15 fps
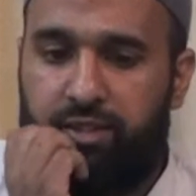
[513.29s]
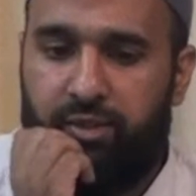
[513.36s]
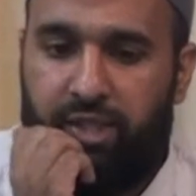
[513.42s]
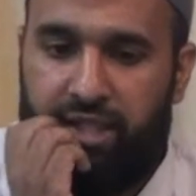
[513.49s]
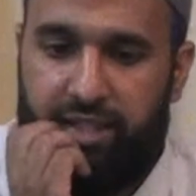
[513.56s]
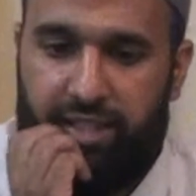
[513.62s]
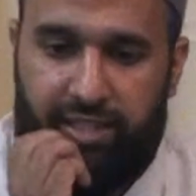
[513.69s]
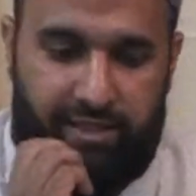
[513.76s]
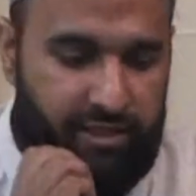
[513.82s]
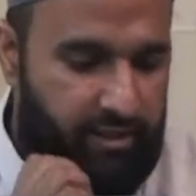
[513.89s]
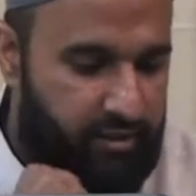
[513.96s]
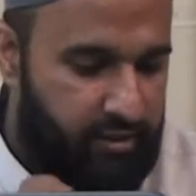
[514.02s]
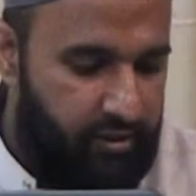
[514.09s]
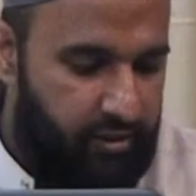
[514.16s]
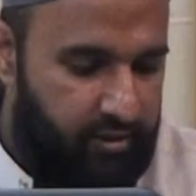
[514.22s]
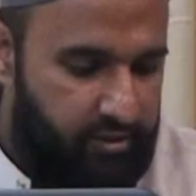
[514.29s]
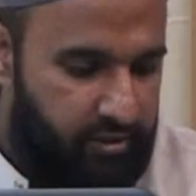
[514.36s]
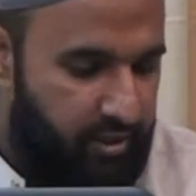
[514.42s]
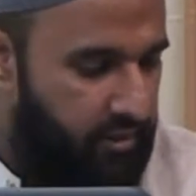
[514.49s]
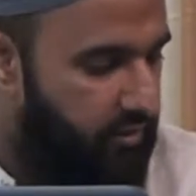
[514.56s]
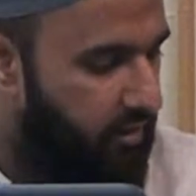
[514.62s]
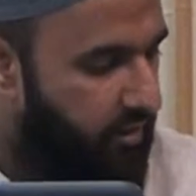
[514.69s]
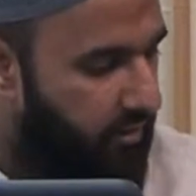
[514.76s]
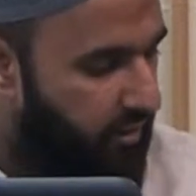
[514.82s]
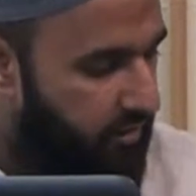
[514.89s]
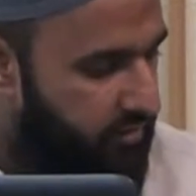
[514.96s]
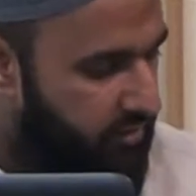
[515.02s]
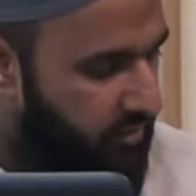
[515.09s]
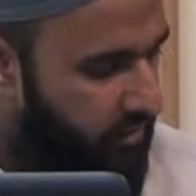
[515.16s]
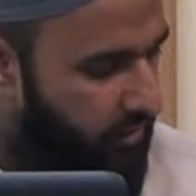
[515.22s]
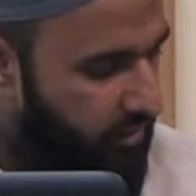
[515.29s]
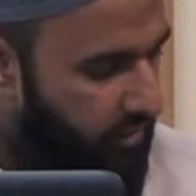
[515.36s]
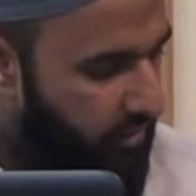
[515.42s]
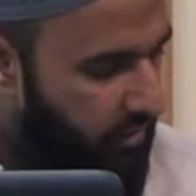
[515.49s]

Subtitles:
You can't see it there. It's not there actually.